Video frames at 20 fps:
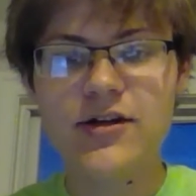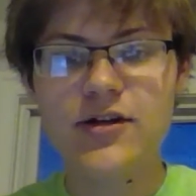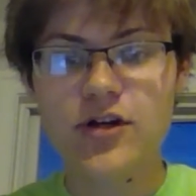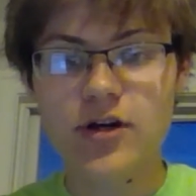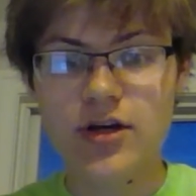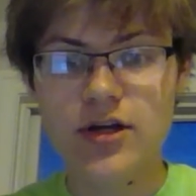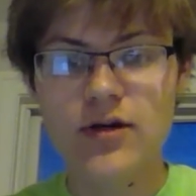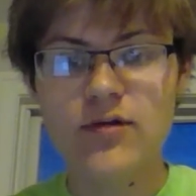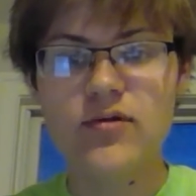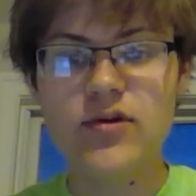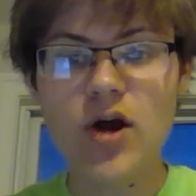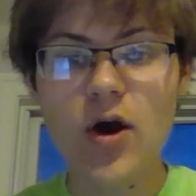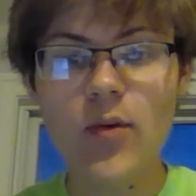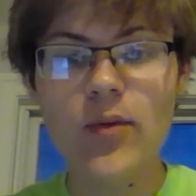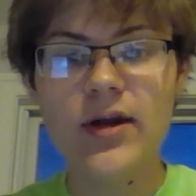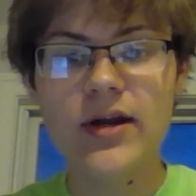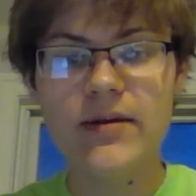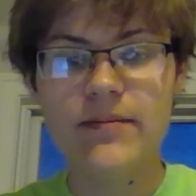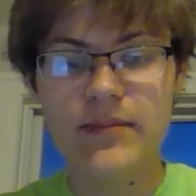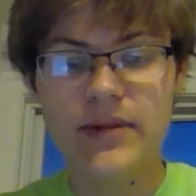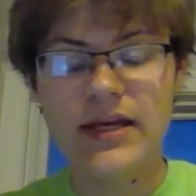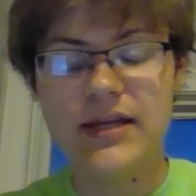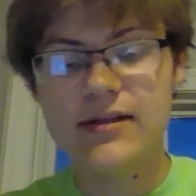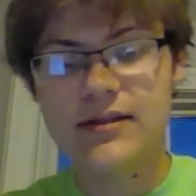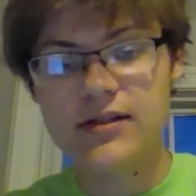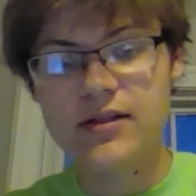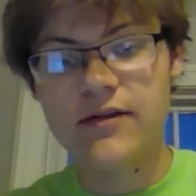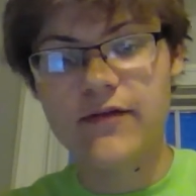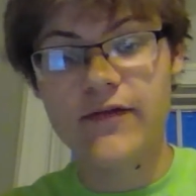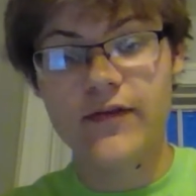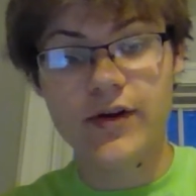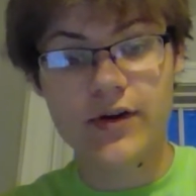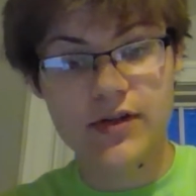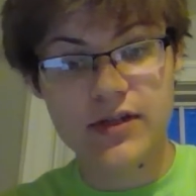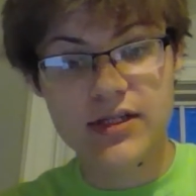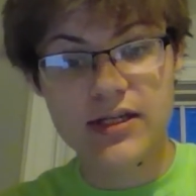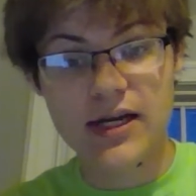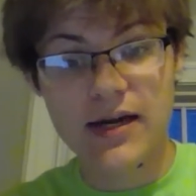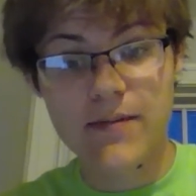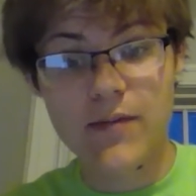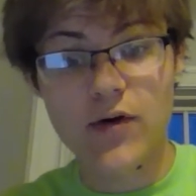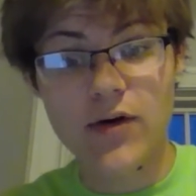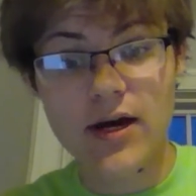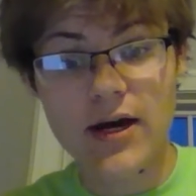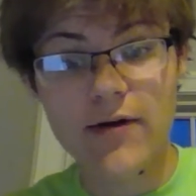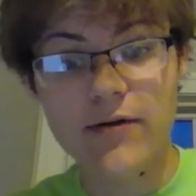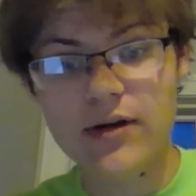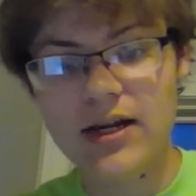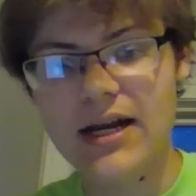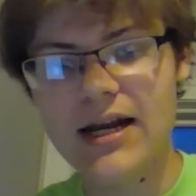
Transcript: sure you know what it means the first time around.